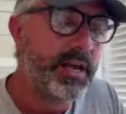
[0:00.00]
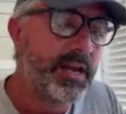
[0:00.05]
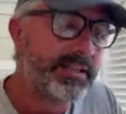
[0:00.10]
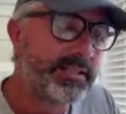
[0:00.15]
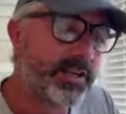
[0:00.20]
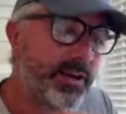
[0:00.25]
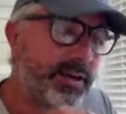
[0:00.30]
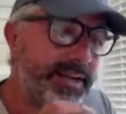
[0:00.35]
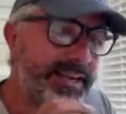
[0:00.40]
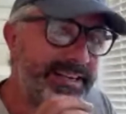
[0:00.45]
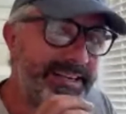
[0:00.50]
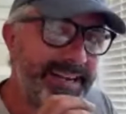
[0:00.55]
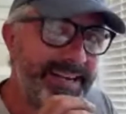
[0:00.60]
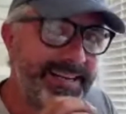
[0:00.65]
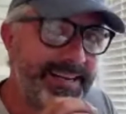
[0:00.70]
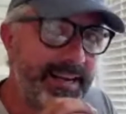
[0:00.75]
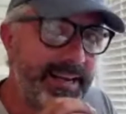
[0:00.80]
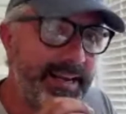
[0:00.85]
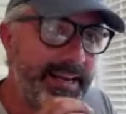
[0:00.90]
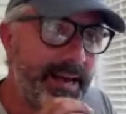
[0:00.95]
So
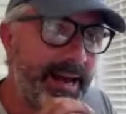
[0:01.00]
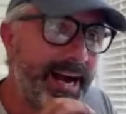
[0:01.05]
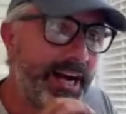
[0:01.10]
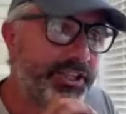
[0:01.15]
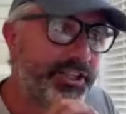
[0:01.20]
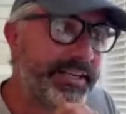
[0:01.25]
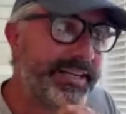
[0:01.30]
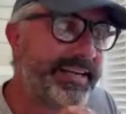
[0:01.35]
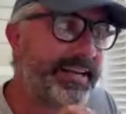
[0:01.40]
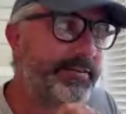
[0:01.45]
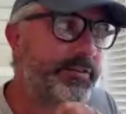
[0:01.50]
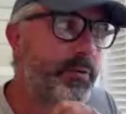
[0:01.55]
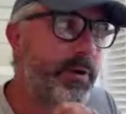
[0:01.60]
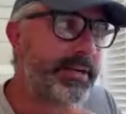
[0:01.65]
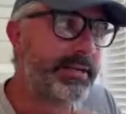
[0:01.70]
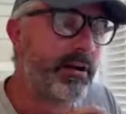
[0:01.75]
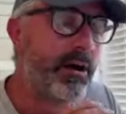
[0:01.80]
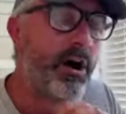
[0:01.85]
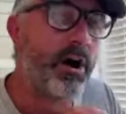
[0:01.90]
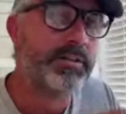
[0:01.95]
it actually gives
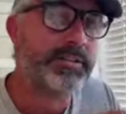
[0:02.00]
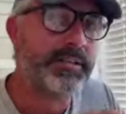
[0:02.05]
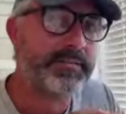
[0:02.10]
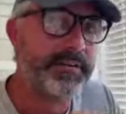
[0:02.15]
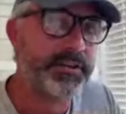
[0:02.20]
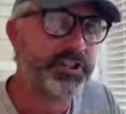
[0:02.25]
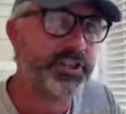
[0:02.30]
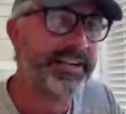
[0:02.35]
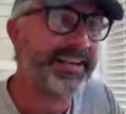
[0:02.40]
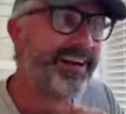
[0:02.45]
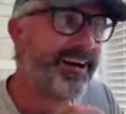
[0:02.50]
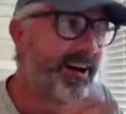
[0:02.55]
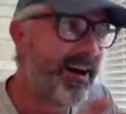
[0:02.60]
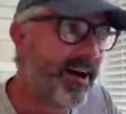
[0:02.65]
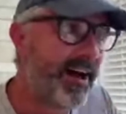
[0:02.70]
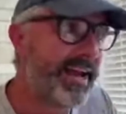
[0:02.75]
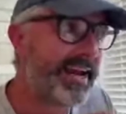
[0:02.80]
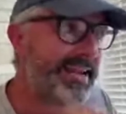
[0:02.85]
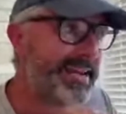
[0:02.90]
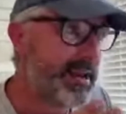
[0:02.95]
quite an artificially
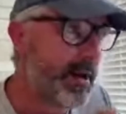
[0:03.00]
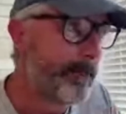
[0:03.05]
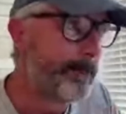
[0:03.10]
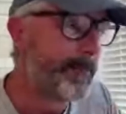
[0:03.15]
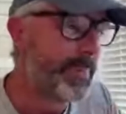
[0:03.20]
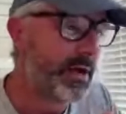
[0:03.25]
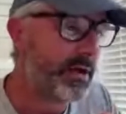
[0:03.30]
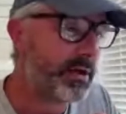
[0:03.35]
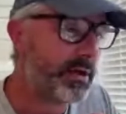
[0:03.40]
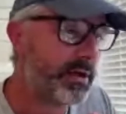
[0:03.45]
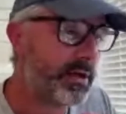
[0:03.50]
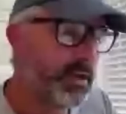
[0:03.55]
high number.